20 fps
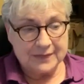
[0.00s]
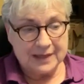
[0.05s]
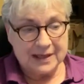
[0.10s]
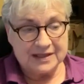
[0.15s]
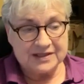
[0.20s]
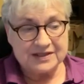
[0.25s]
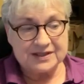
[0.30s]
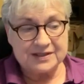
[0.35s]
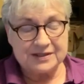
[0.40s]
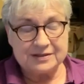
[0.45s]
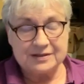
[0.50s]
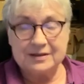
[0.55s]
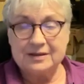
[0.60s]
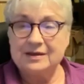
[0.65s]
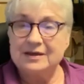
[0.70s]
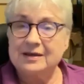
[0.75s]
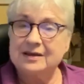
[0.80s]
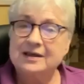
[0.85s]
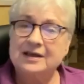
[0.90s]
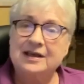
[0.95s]
it's
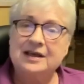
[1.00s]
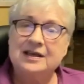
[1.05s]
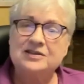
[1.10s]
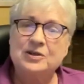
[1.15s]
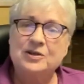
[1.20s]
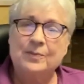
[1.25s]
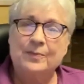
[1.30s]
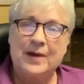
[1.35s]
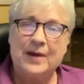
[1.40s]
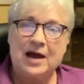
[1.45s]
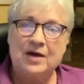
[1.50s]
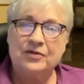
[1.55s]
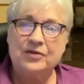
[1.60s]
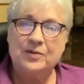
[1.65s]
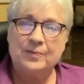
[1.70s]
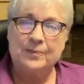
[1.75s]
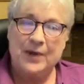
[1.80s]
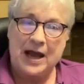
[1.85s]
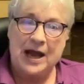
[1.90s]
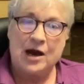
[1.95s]
about
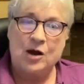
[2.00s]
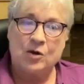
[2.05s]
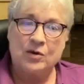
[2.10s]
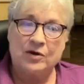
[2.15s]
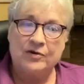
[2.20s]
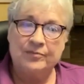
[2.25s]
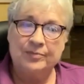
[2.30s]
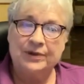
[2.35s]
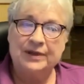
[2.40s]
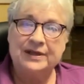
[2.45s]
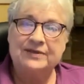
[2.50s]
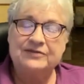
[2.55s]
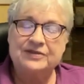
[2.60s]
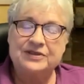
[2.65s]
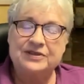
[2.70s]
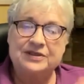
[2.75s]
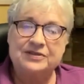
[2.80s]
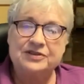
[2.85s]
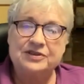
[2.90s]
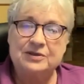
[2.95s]
the power of belief
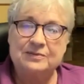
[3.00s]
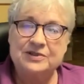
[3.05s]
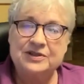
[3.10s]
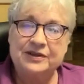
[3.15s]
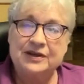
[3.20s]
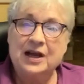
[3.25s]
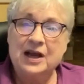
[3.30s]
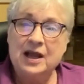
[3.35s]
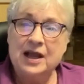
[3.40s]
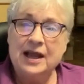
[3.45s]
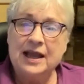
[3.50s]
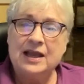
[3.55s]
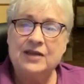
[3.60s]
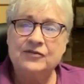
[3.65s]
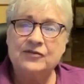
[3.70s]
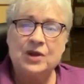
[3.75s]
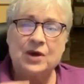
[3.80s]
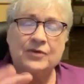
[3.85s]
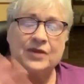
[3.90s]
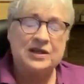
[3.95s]
systems. And
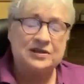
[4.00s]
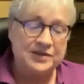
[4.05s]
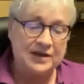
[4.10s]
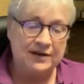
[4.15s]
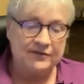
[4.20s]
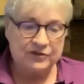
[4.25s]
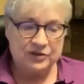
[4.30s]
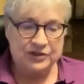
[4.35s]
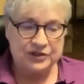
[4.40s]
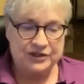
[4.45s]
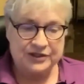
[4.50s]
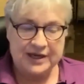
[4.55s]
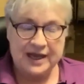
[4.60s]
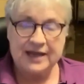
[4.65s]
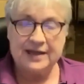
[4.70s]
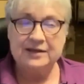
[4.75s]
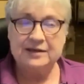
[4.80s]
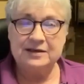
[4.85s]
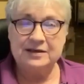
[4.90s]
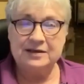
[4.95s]
even though that's never
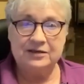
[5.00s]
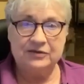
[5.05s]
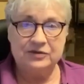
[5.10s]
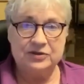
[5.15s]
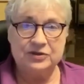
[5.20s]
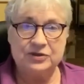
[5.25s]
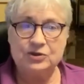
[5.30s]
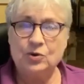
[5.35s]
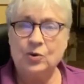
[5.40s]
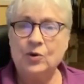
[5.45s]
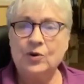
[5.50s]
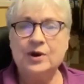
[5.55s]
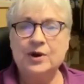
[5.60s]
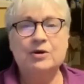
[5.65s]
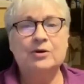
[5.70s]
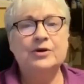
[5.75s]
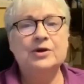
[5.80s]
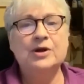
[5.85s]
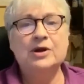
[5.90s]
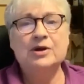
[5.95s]
stated in the
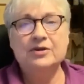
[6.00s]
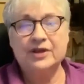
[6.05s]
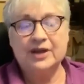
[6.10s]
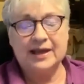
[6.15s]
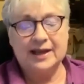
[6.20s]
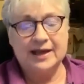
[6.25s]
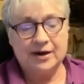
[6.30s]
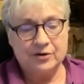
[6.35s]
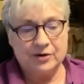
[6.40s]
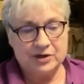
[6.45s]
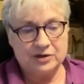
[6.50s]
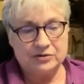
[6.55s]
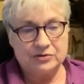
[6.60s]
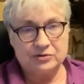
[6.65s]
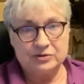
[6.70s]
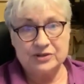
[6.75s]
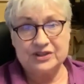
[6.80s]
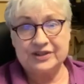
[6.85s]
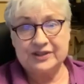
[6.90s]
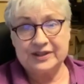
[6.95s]
story or none of the
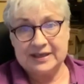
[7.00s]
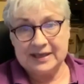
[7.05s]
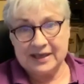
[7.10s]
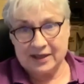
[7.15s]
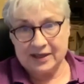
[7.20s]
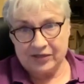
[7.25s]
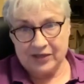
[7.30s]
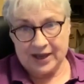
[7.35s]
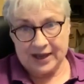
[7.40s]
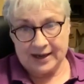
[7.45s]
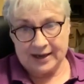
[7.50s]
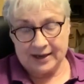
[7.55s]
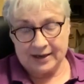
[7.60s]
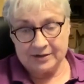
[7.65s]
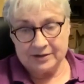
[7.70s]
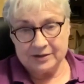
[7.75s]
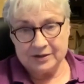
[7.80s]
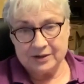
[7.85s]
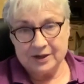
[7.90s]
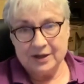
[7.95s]
characters think that,
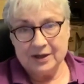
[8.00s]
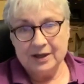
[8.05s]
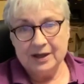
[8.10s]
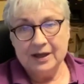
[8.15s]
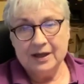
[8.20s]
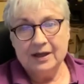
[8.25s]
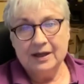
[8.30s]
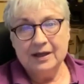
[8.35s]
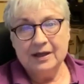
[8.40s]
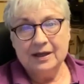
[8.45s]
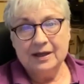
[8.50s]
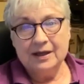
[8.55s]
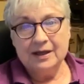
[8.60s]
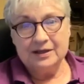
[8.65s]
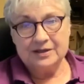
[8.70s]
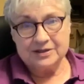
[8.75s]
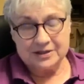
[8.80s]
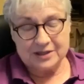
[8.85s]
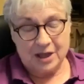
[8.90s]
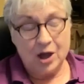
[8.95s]

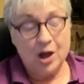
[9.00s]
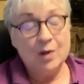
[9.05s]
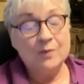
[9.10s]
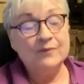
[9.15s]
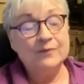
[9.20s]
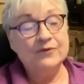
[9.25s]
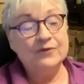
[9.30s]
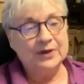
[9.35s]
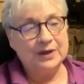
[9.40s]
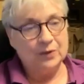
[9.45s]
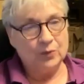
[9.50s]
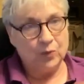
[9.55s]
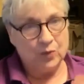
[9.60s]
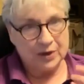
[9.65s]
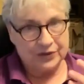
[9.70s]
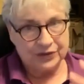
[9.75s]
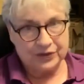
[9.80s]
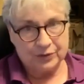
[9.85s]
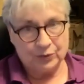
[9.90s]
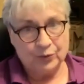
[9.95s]
it's hopefully
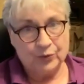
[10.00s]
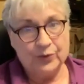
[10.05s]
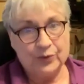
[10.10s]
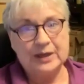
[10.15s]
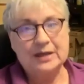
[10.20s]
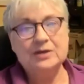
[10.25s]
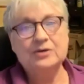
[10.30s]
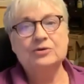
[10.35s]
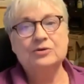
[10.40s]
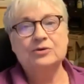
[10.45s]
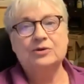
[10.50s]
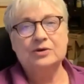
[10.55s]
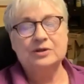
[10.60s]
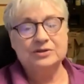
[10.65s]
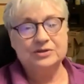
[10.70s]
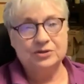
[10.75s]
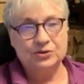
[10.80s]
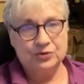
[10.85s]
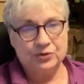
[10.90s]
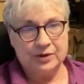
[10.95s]
what the reader
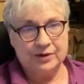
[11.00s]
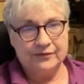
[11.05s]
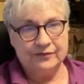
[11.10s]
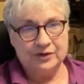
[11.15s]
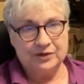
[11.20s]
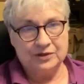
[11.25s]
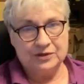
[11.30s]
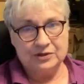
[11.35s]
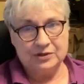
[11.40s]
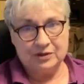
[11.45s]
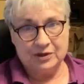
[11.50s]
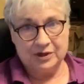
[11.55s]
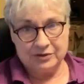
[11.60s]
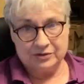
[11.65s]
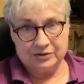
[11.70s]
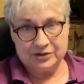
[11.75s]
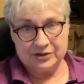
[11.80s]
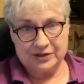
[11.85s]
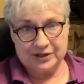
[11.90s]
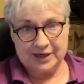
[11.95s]
is driven to
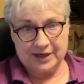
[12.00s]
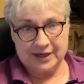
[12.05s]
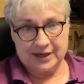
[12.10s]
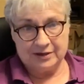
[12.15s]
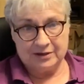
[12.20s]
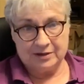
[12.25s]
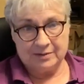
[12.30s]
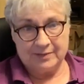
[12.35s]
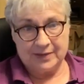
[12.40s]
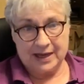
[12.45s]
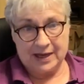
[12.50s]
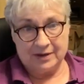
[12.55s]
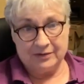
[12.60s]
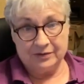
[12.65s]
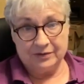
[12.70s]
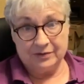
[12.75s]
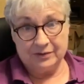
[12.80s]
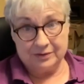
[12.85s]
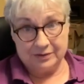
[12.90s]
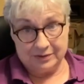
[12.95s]
understand
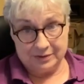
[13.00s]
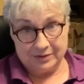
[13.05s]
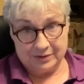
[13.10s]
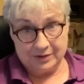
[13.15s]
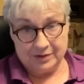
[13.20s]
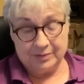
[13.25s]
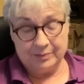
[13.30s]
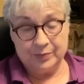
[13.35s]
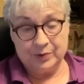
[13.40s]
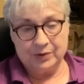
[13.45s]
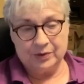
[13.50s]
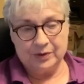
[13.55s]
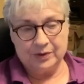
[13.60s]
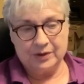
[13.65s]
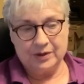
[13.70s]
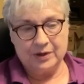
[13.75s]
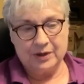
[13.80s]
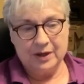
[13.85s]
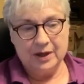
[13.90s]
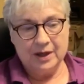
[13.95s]
about the
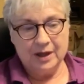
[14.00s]
book.